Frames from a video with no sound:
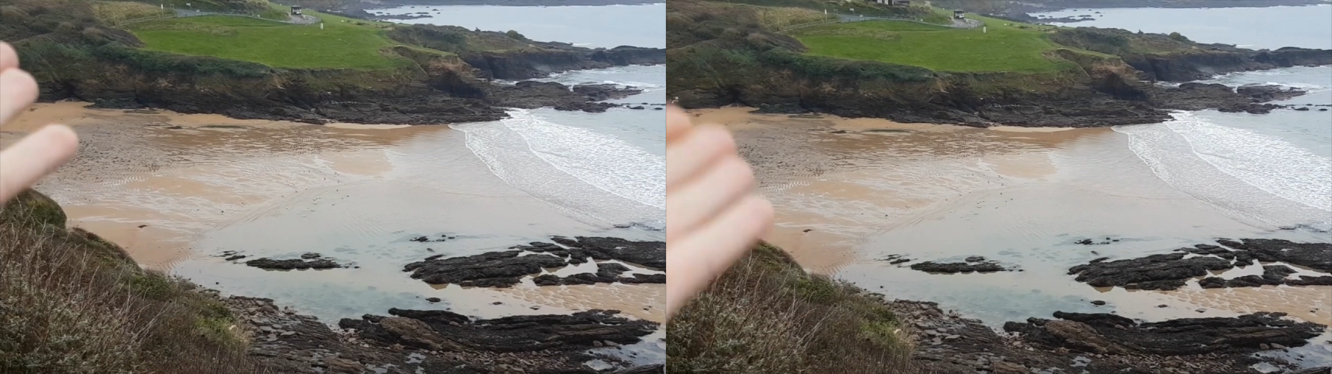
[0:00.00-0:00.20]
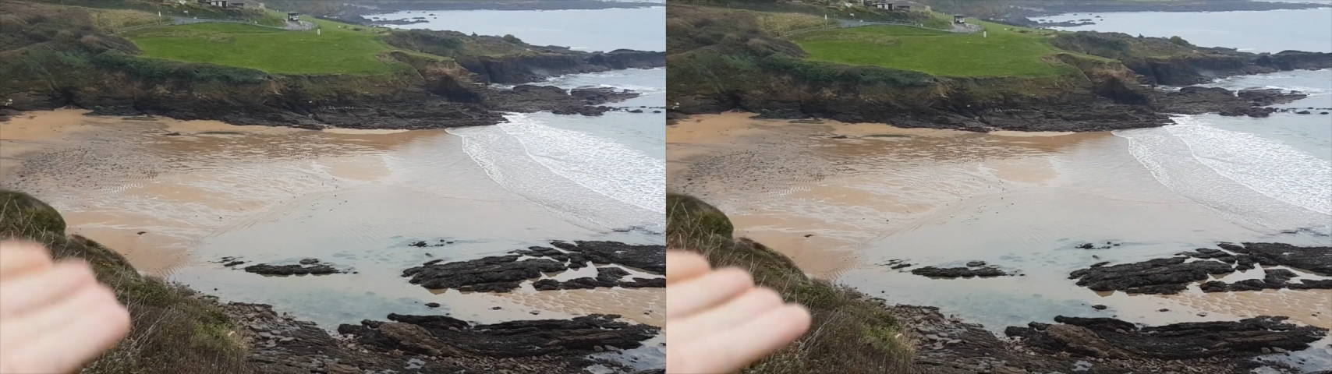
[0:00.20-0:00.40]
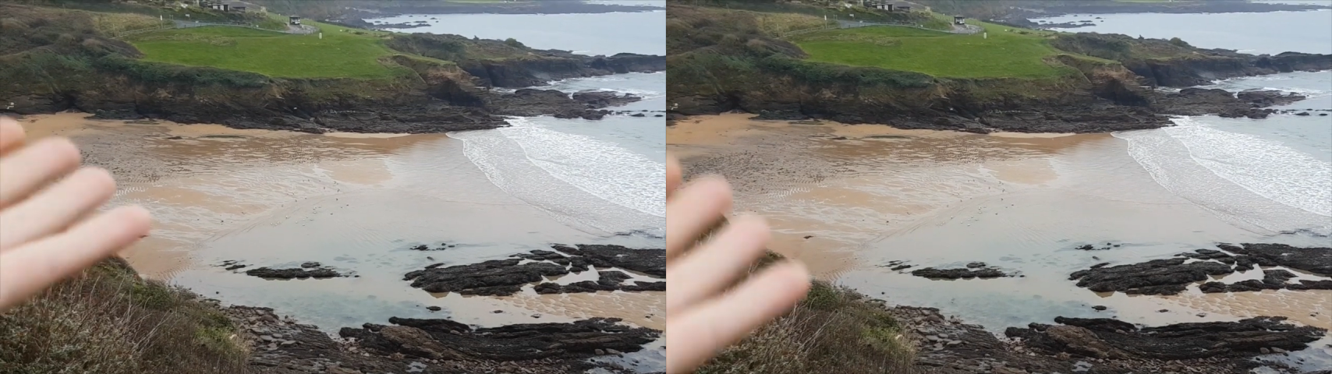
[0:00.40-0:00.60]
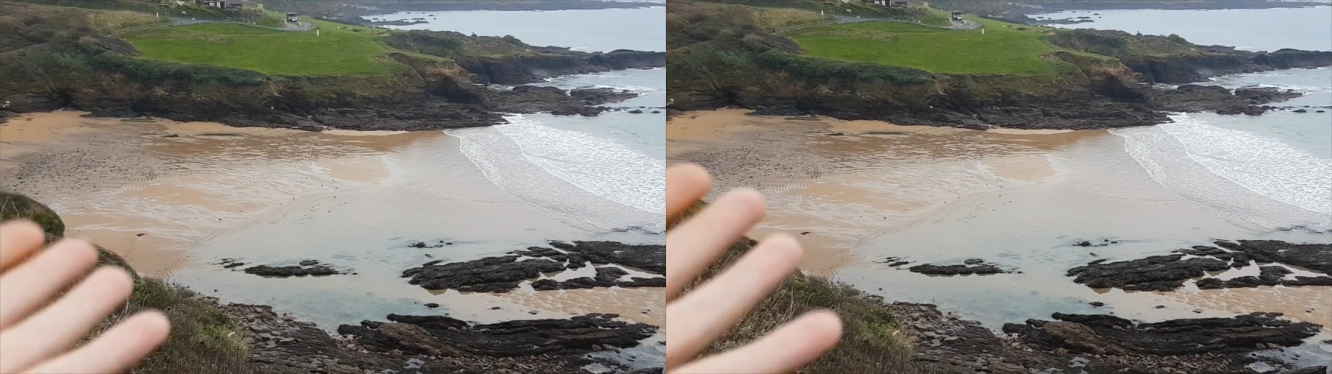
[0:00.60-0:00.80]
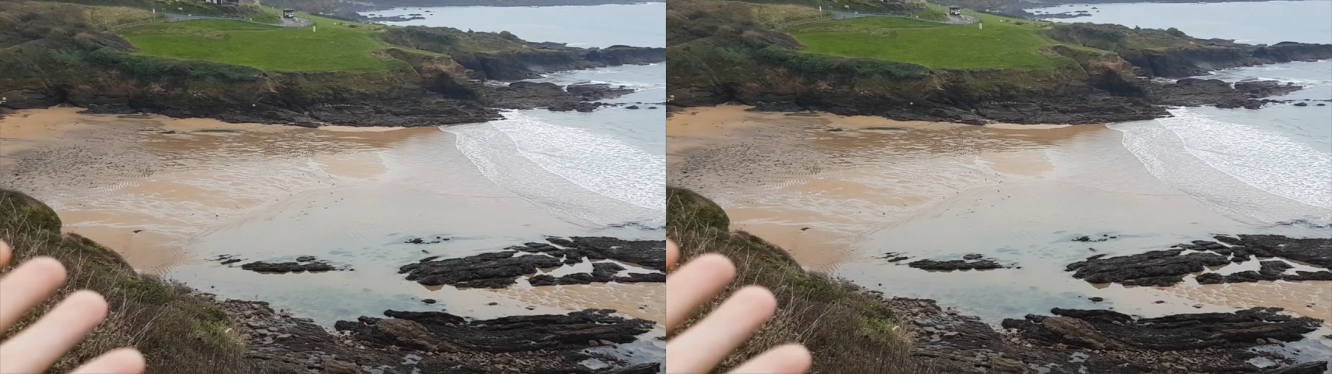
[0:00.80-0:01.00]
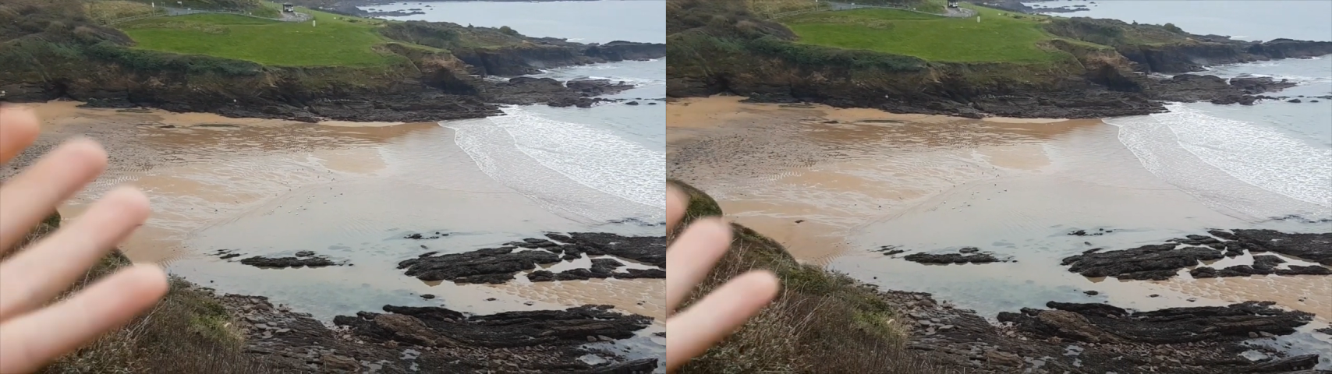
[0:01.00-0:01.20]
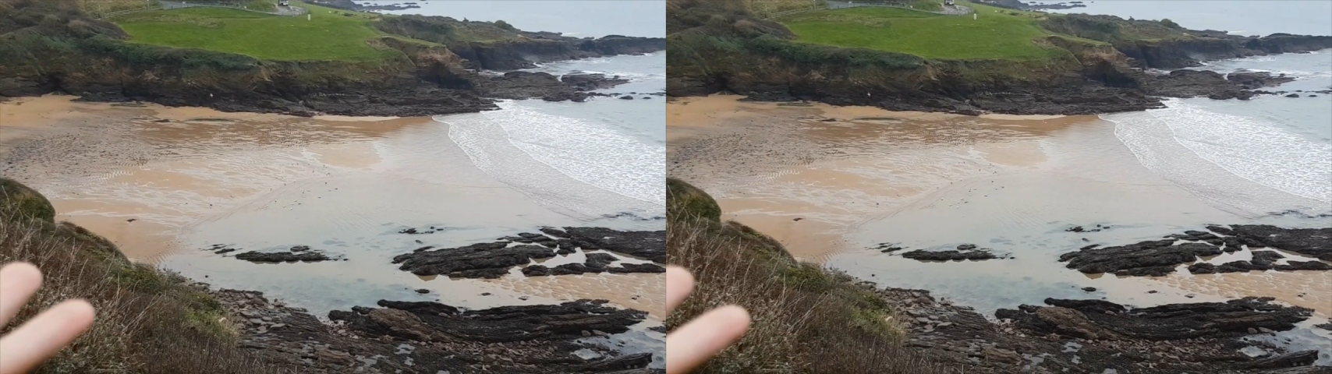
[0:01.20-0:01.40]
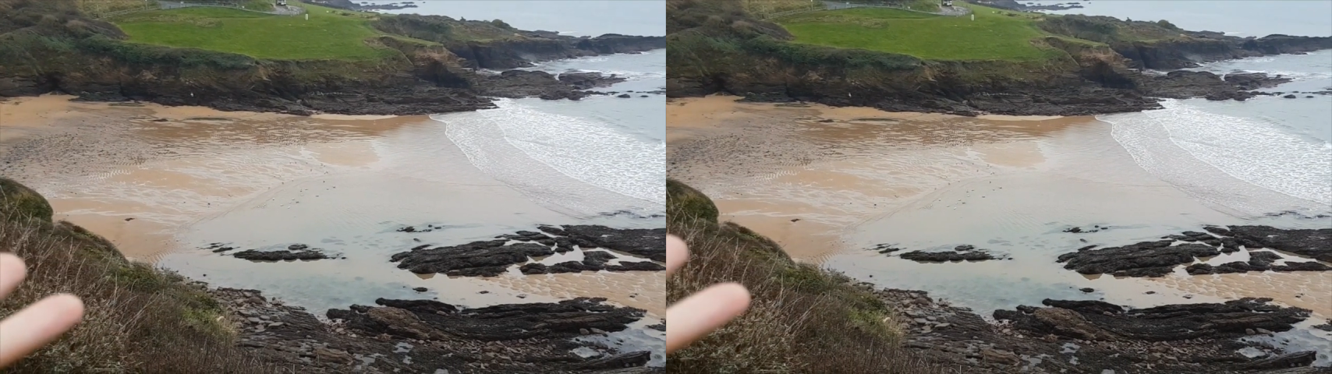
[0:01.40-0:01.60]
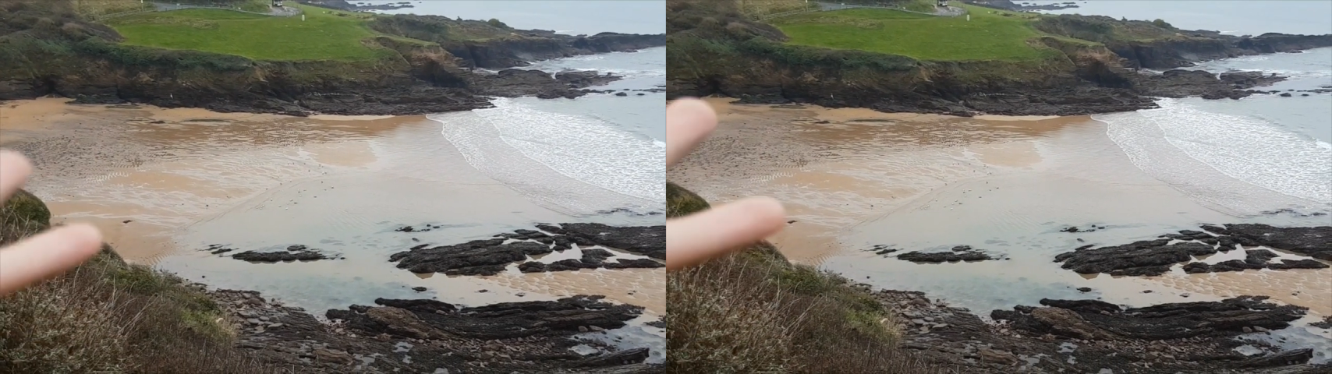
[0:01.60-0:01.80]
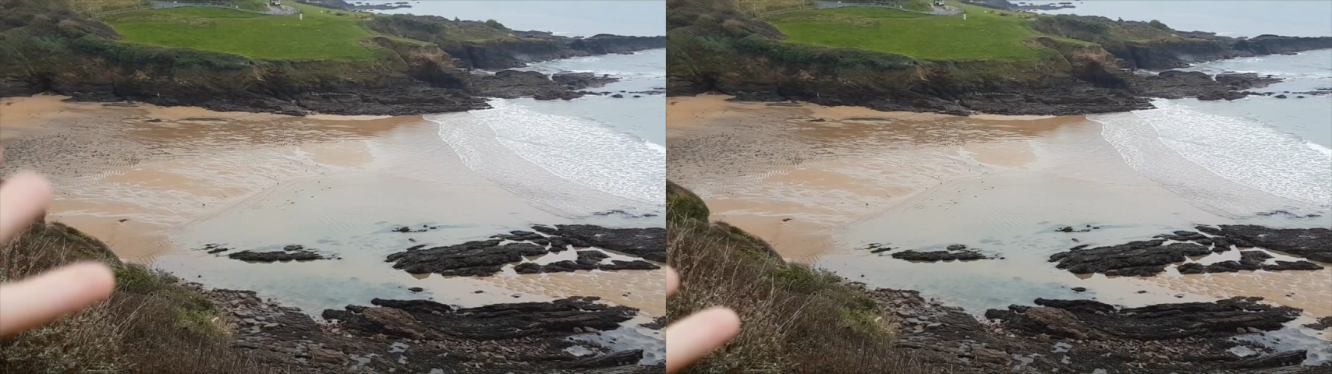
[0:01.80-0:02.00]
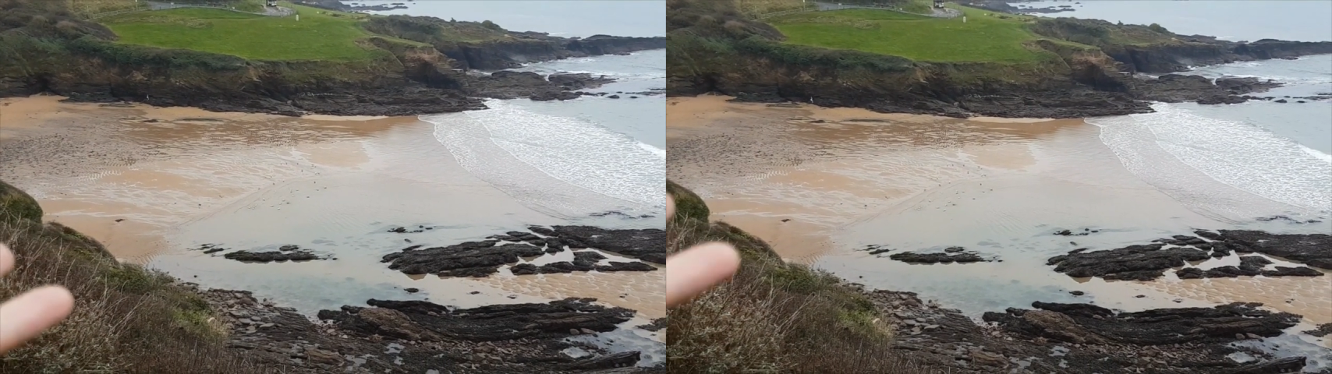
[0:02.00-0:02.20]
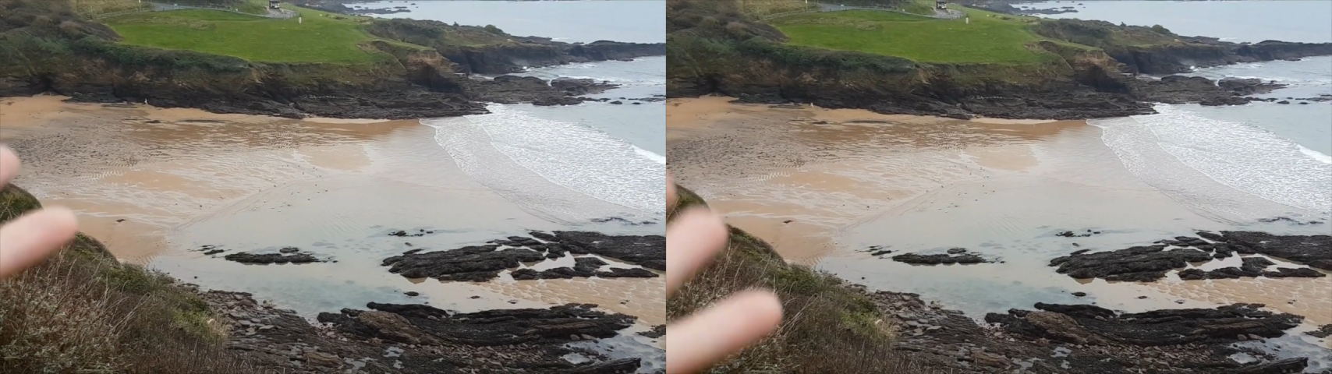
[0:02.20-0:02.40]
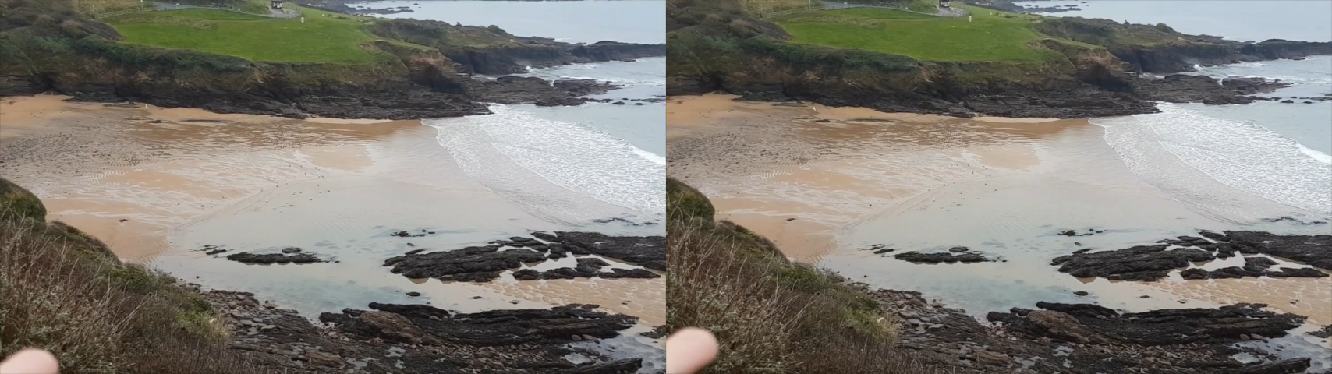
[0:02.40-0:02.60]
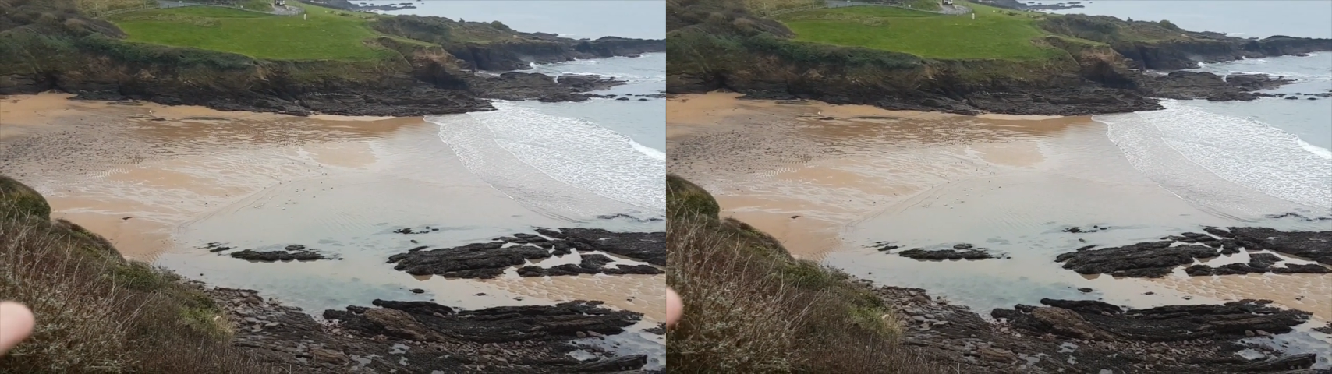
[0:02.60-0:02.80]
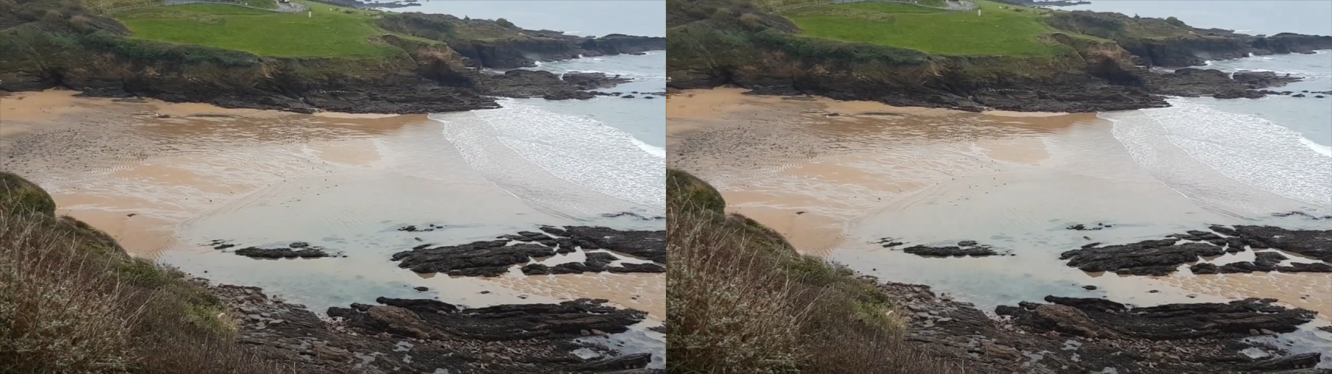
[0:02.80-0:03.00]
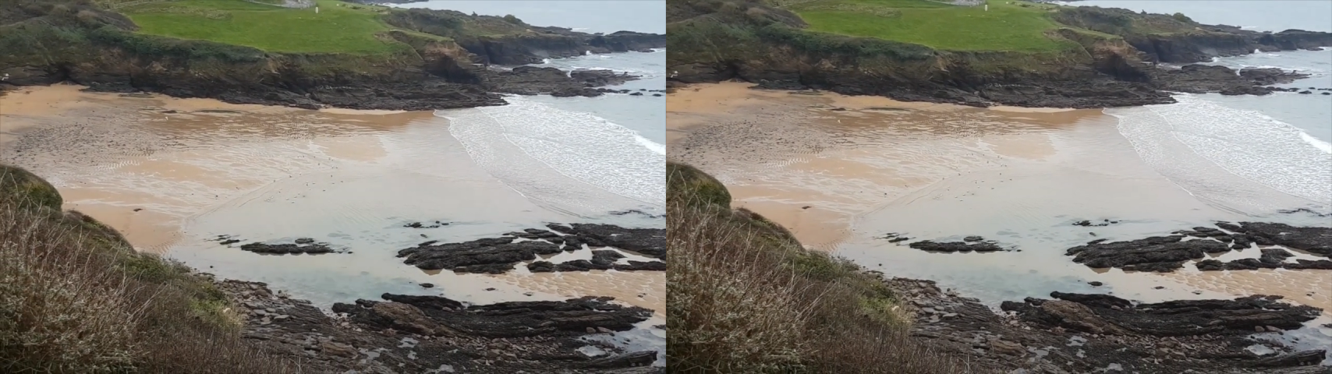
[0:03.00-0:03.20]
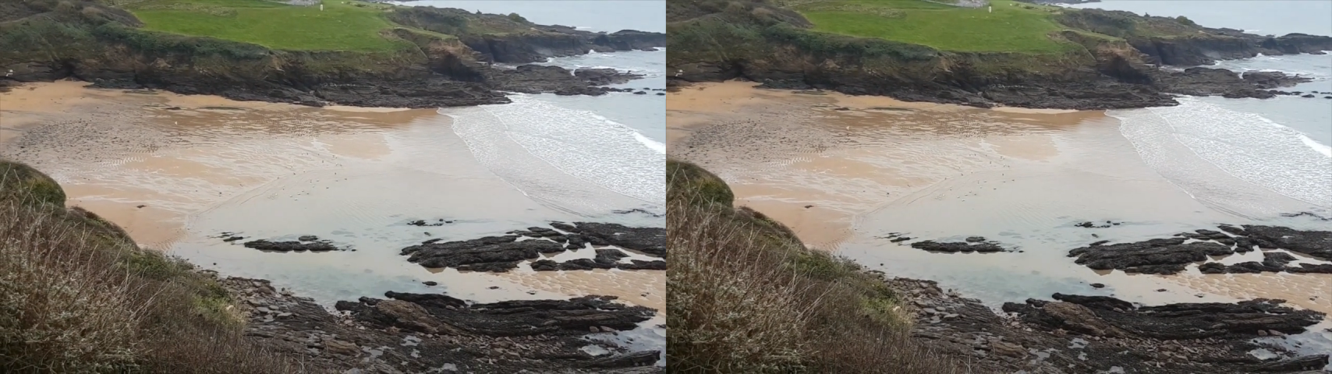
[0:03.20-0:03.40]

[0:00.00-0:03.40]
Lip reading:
Nobody's mouth can be seen.